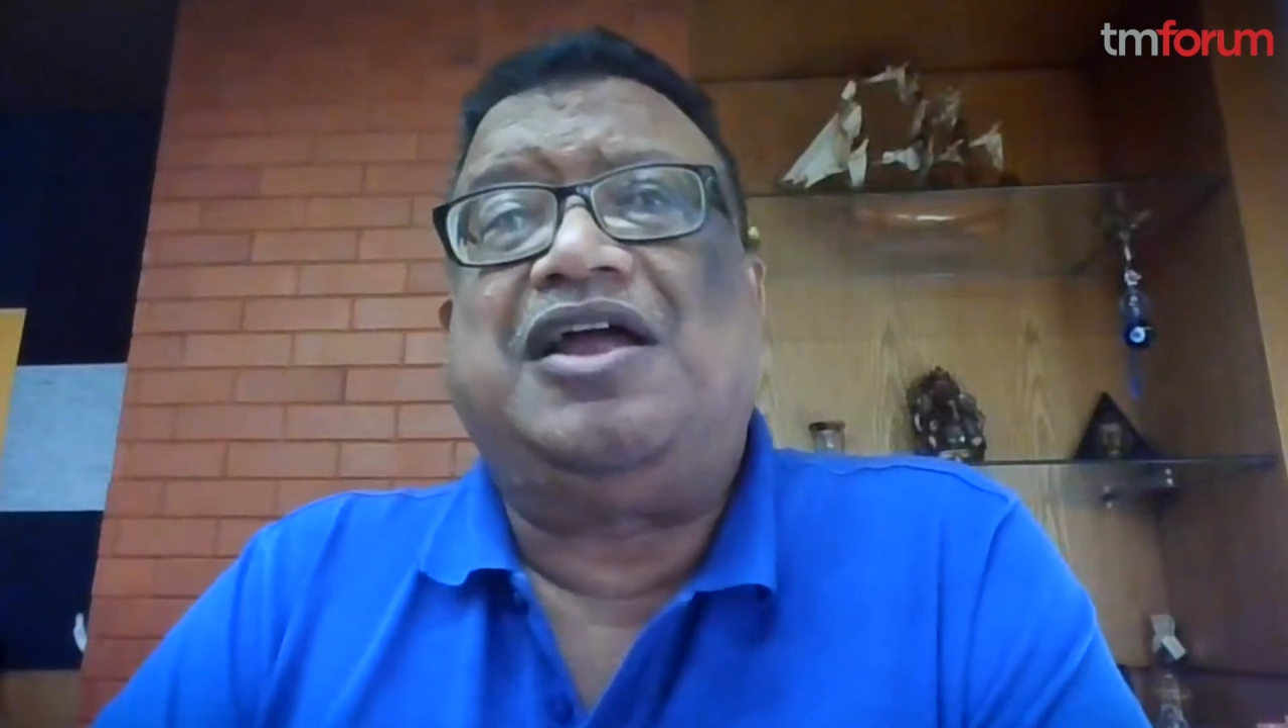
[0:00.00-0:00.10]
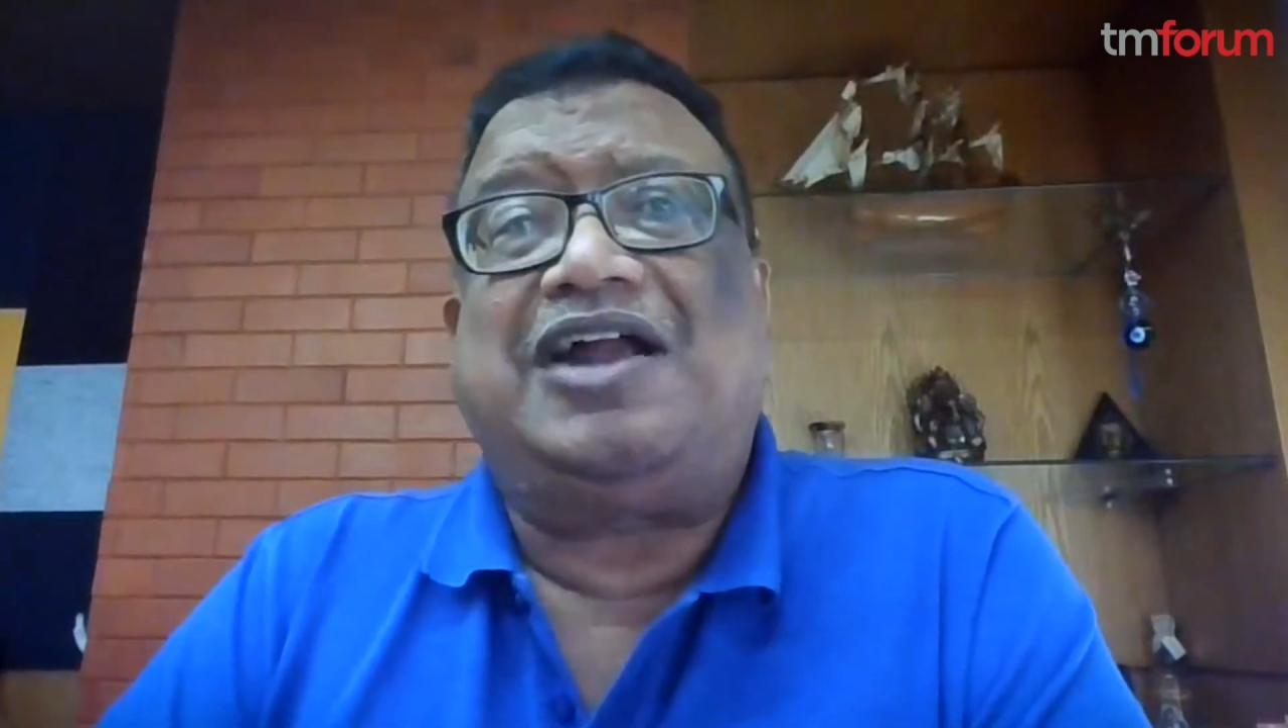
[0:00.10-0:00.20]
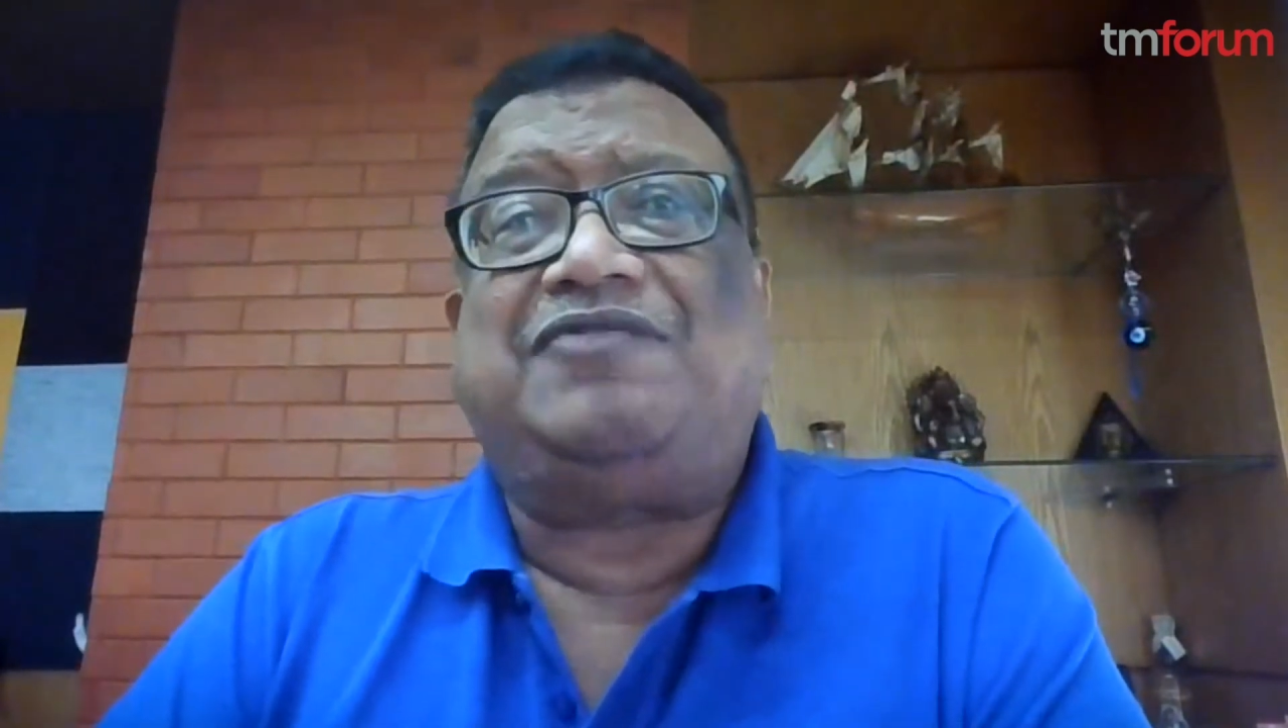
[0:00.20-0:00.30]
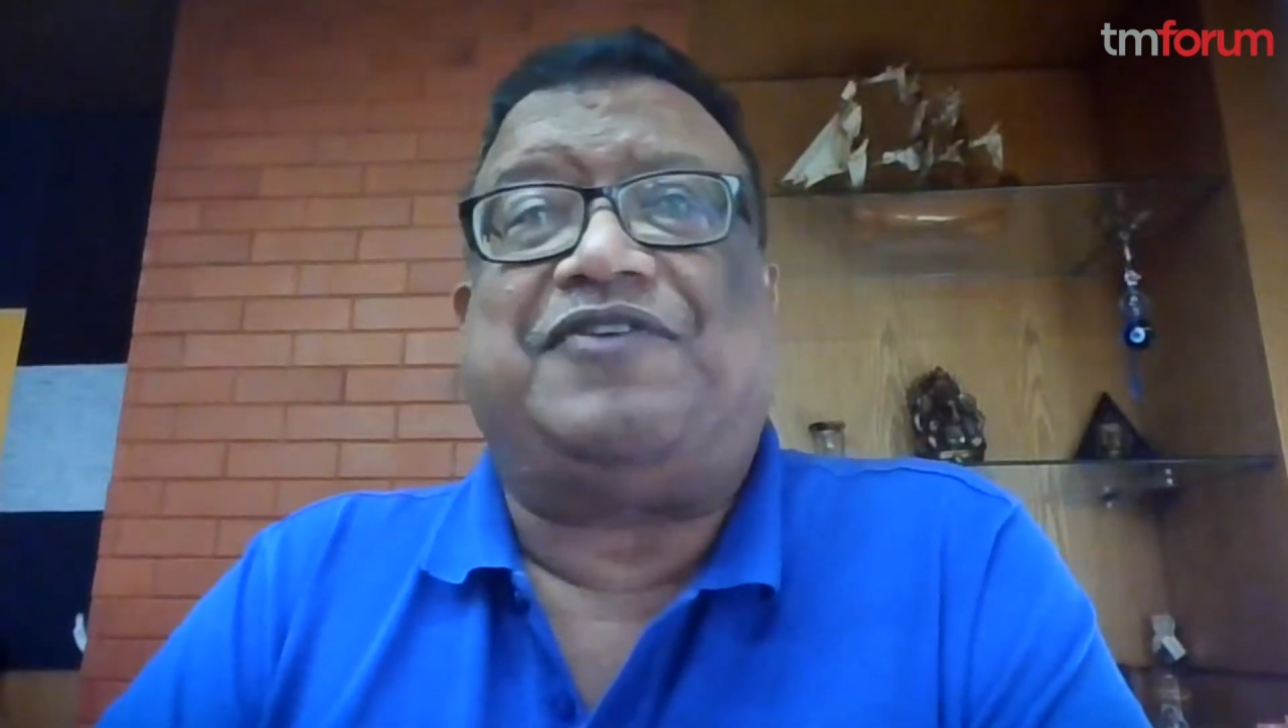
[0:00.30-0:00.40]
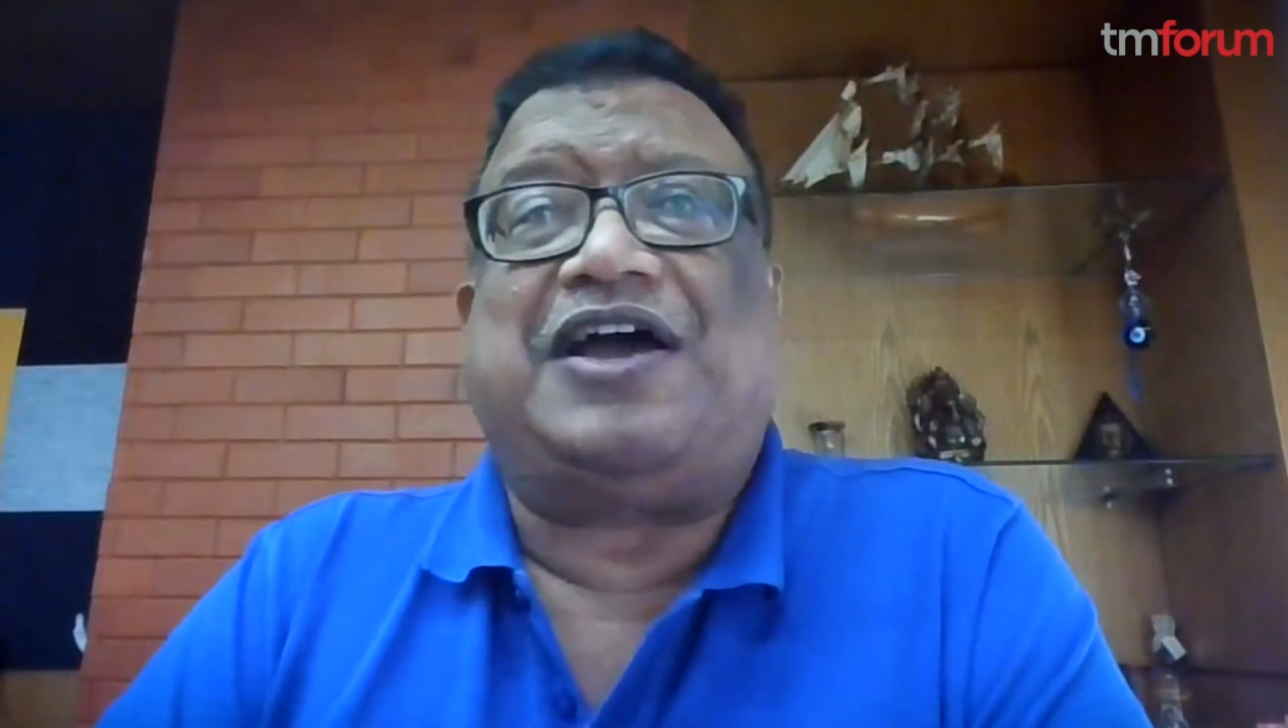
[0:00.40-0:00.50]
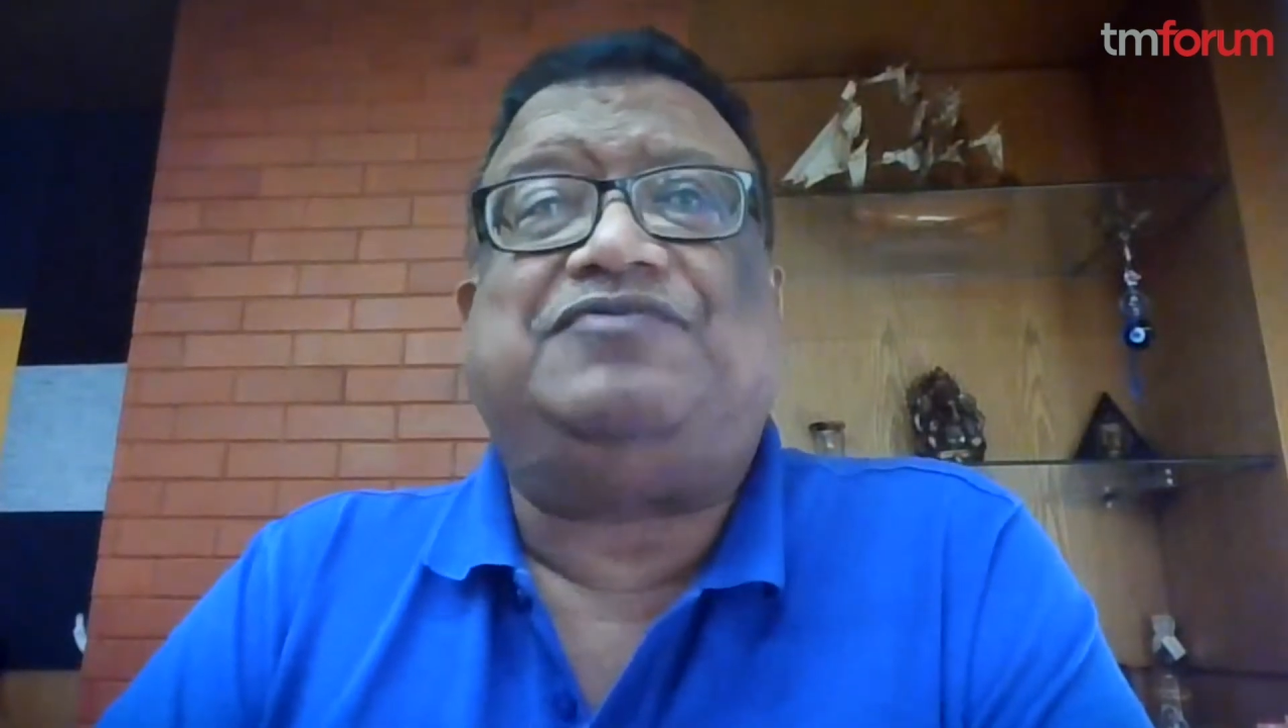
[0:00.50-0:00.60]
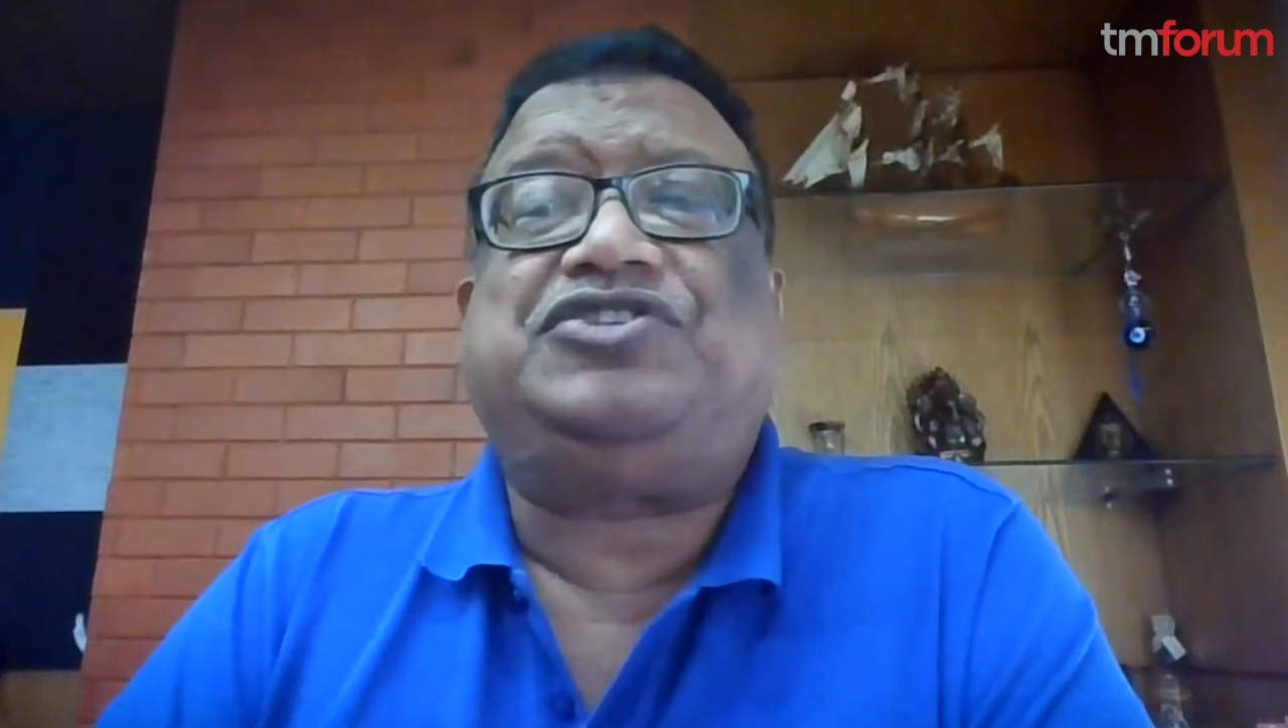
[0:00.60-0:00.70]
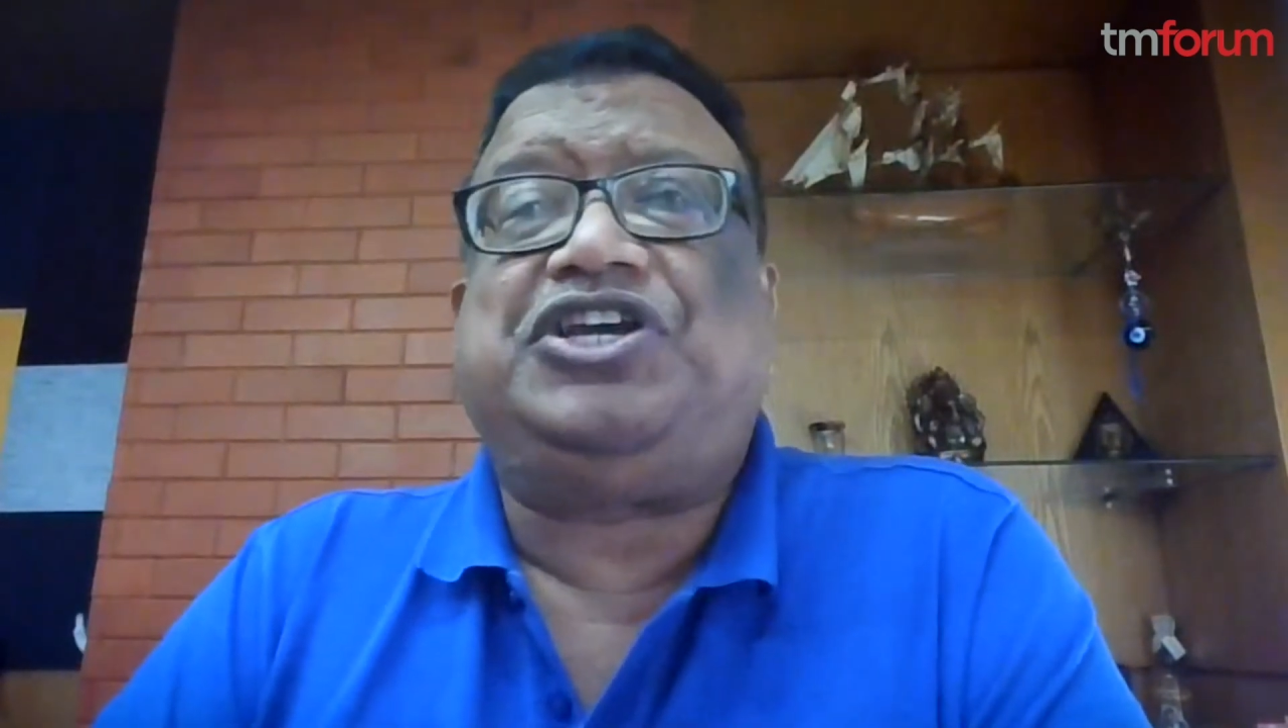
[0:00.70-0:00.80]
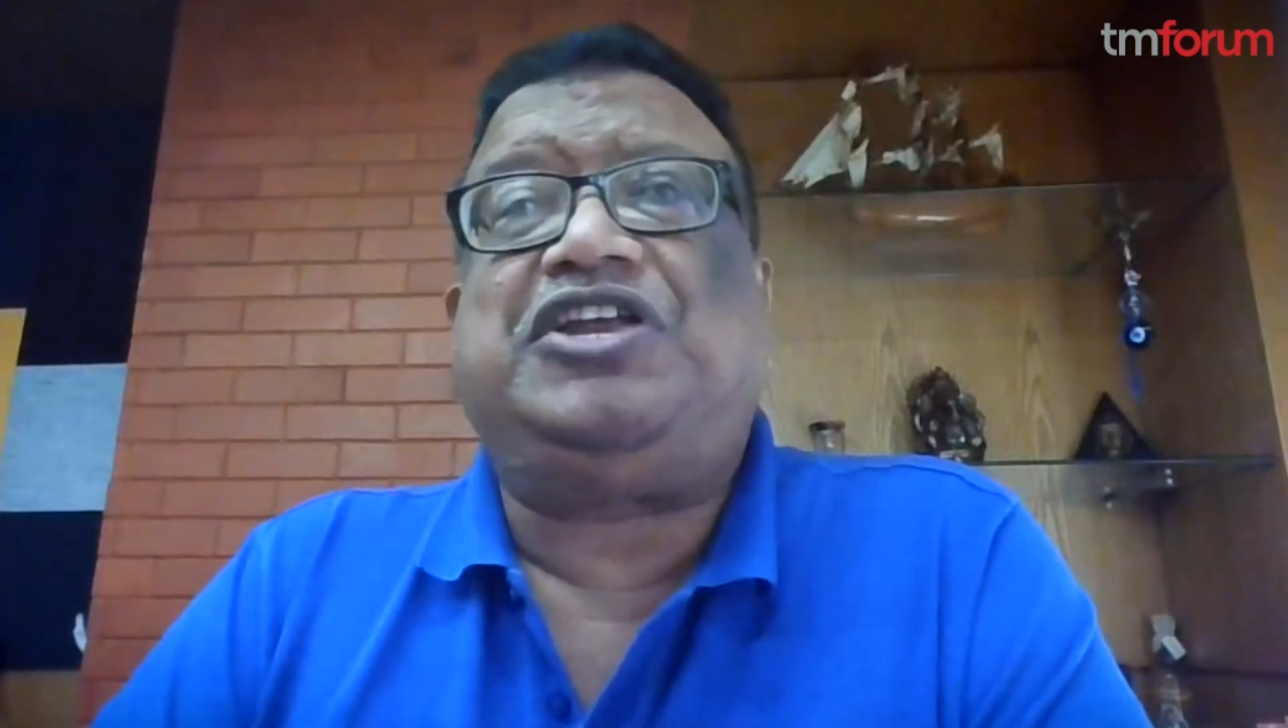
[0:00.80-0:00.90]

5G,